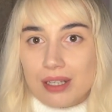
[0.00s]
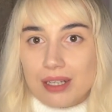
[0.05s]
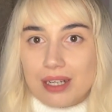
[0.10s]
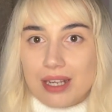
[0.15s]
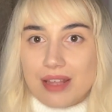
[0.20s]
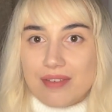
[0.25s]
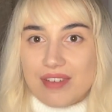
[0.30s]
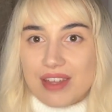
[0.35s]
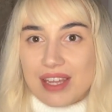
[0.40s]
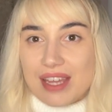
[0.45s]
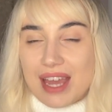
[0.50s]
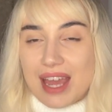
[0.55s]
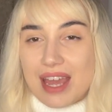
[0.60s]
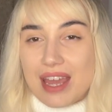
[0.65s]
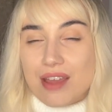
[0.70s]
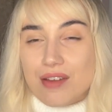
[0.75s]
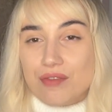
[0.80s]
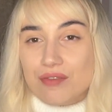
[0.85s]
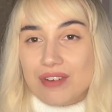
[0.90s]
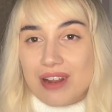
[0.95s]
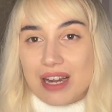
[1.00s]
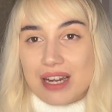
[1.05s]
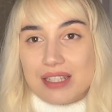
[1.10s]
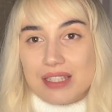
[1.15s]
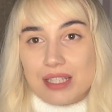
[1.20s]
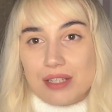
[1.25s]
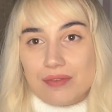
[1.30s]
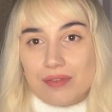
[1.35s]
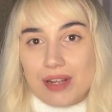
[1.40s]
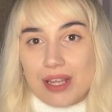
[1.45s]
living a
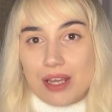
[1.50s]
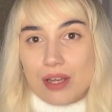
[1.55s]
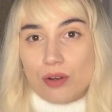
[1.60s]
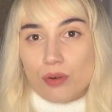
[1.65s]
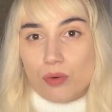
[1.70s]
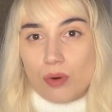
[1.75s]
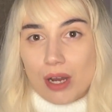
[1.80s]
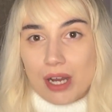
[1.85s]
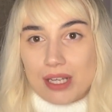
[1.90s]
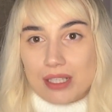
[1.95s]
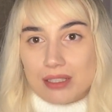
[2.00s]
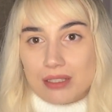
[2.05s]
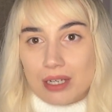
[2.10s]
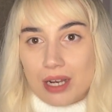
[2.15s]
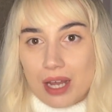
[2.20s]
relatively quiet